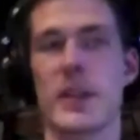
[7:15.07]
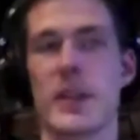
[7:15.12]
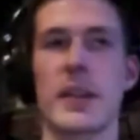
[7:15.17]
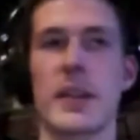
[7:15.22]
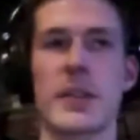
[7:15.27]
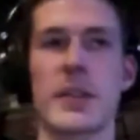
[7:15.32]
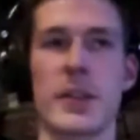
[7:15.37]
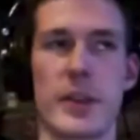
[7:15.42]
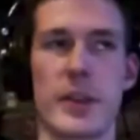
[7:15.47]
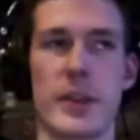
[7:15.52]
so
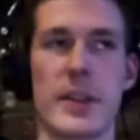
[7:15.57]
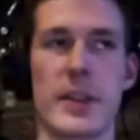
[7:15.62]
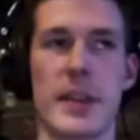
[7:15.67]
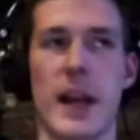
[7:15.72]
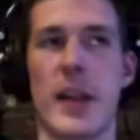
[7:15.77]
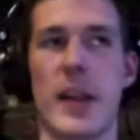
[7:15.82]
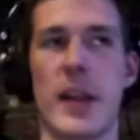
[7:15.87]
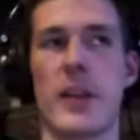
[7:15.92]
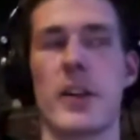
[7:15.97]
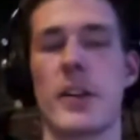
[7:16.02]
you're a
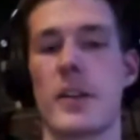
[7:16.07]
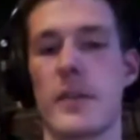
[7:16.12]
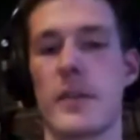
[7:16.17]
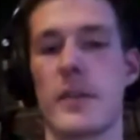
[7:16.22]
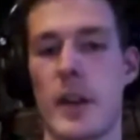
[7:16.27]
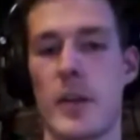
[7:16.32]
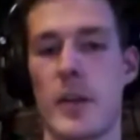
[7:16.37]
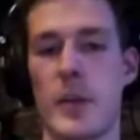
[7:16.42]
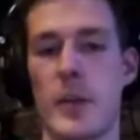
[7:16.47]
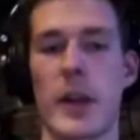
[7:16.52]
designer or a
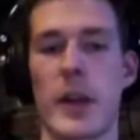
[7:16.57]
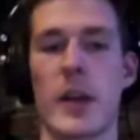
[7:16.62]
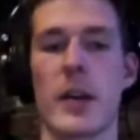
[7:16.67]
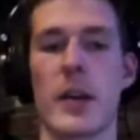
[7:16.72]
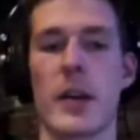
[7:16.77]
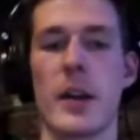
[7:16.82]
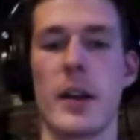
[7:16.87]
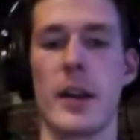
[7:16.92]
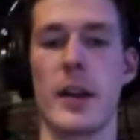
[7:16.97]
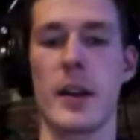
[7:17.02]
developer,
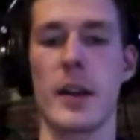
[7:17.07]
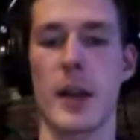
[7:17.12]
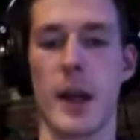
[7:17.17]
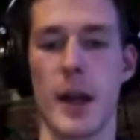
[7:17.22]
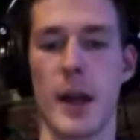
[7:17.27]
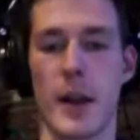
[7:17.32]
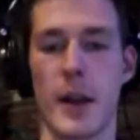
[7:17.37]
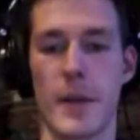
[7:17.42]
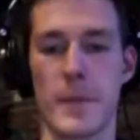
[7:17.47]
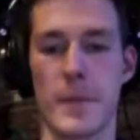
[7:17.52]

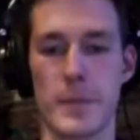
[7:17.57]
um,